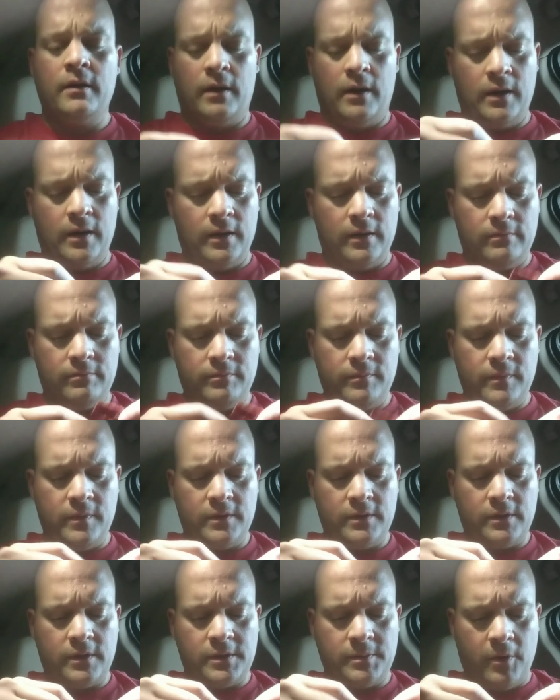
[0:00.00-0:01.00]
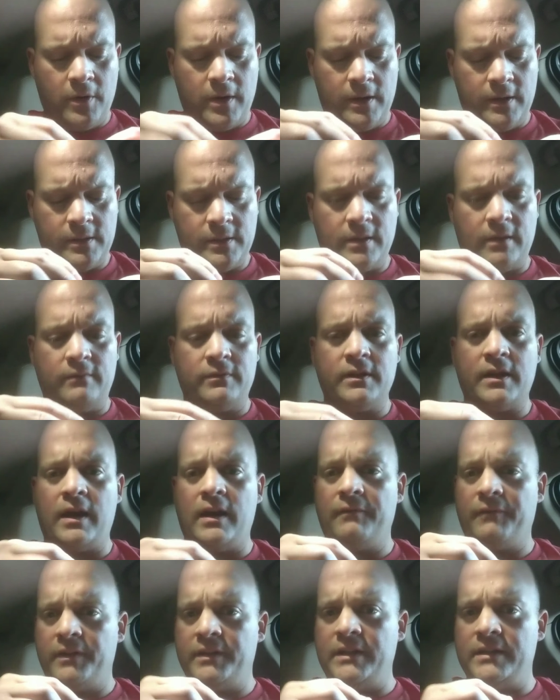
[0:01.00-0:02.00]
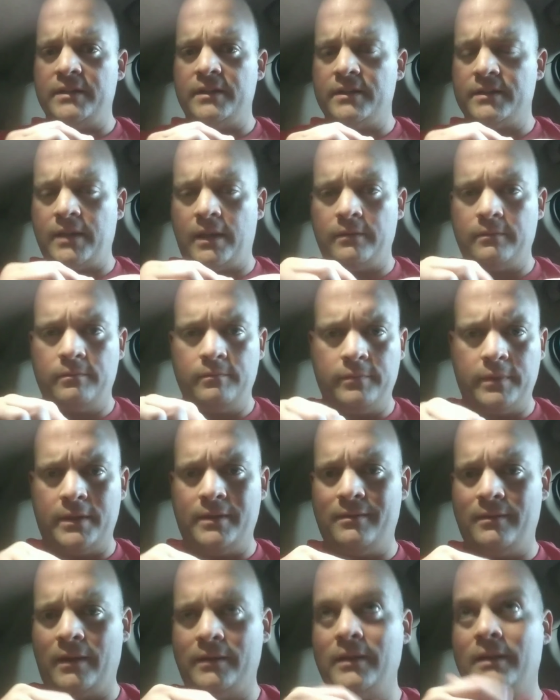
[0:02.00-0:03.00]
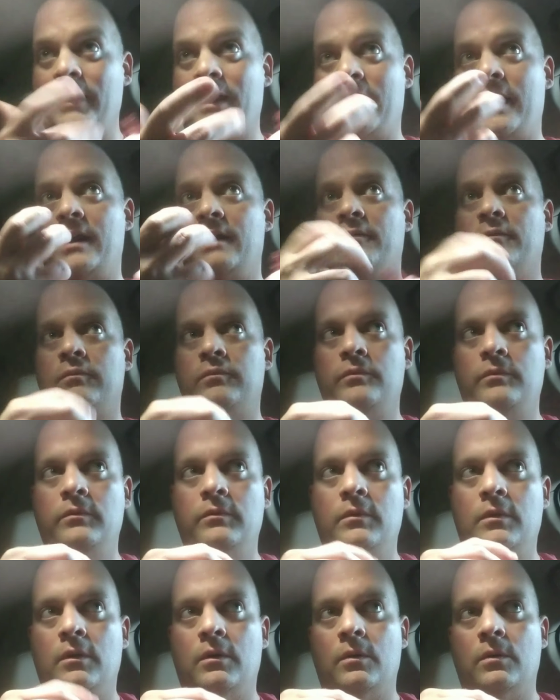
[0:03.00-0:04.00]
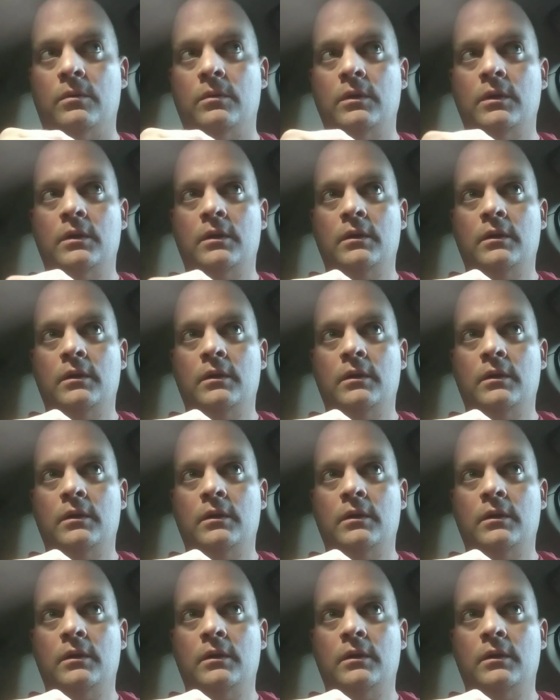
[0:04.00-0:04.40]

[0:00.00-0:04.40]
The smokiness gives it kind of a decent scent, but nothing that kind of, you know,